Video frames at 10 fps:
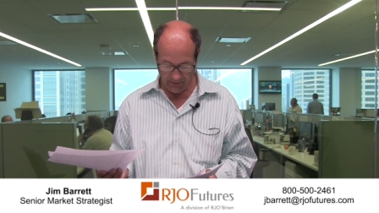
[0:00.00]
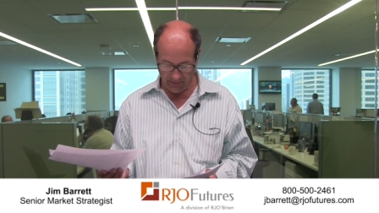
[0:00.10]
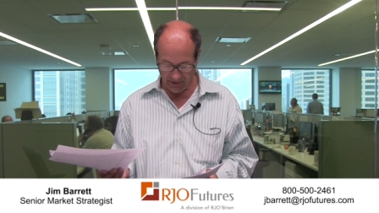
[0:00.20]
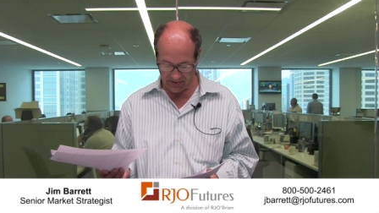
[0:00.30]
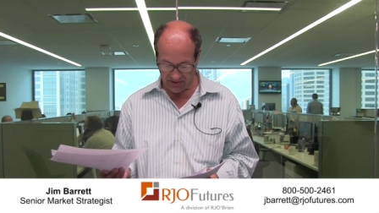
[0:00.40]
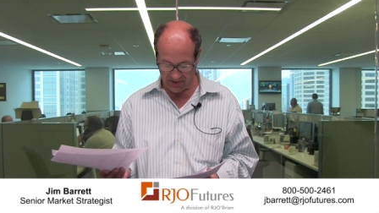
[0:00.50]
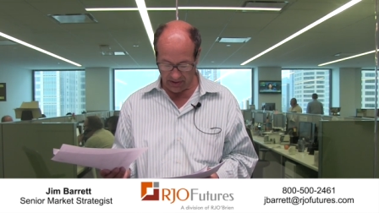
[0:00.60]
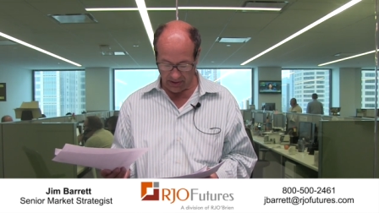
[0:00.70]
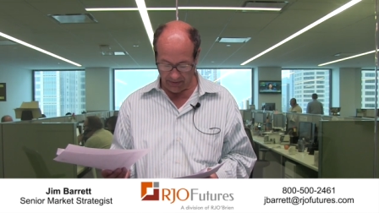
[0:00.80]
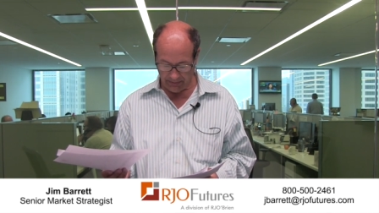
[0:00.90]
remarks is
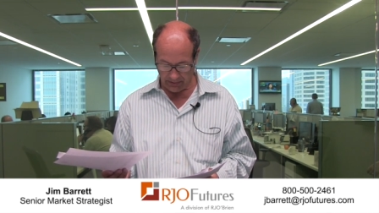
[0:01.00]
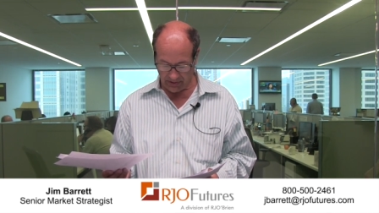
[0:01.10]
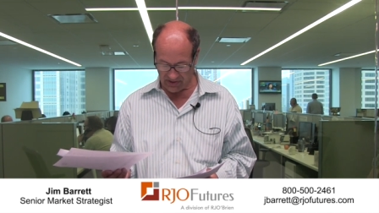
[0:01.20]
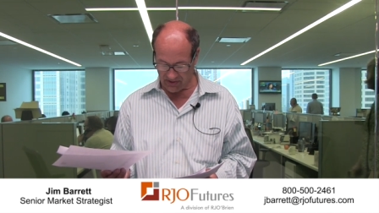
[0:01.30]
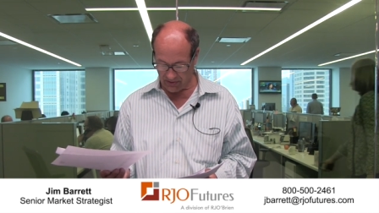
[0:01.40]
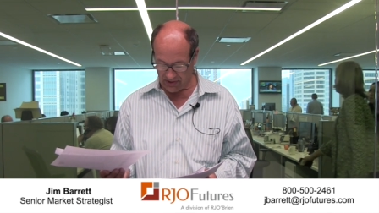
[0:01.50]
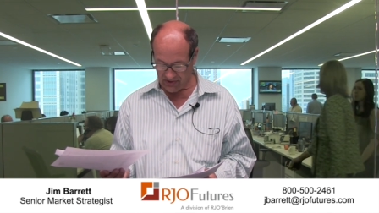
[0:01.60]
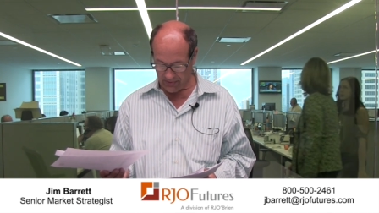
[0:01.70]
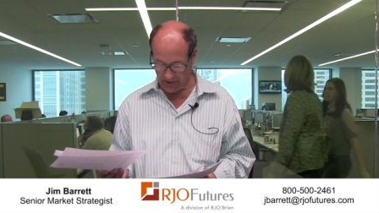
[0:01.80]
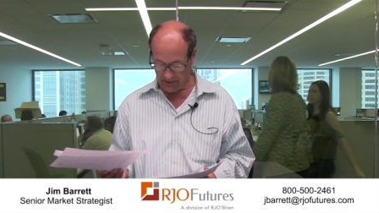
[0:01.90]
inevitable uncertainty
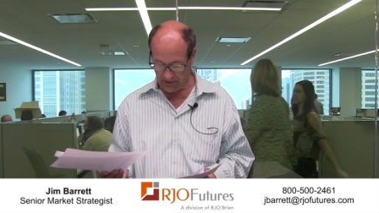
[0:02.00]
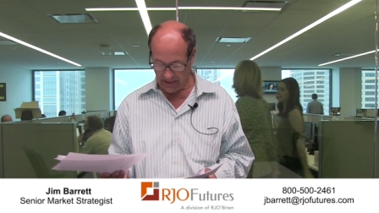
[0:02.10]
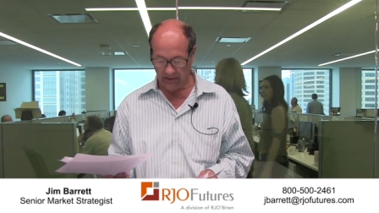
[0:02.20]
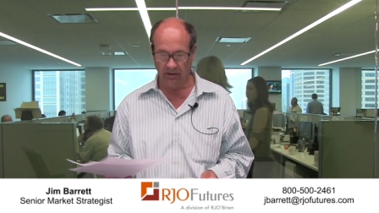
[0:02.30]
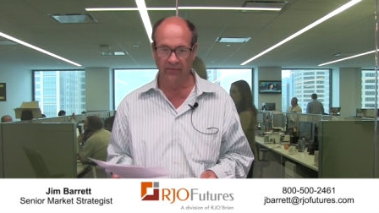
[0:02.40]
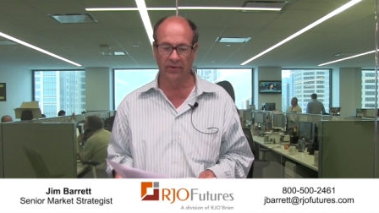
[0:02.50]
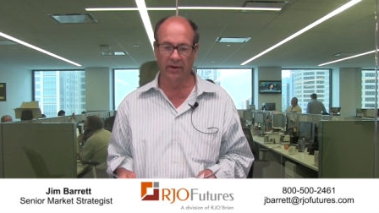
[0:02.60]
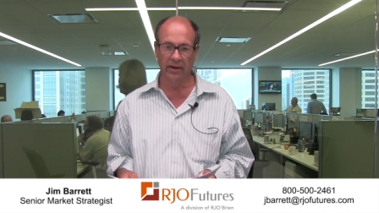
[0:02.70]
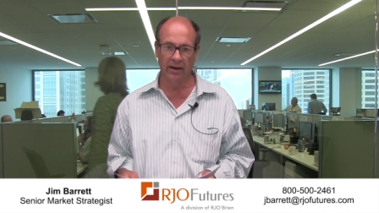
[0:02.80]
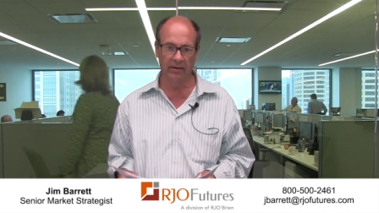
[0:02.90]
surrounding the outlook for
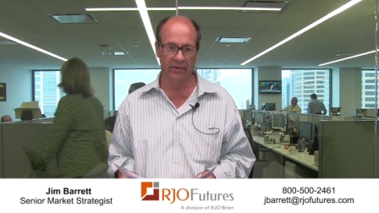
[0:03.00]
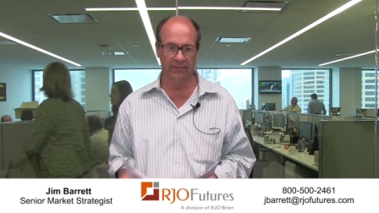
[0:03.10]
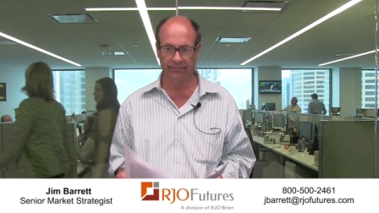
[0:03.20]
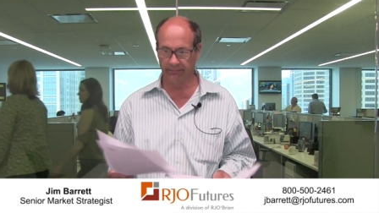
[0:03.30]
the economy.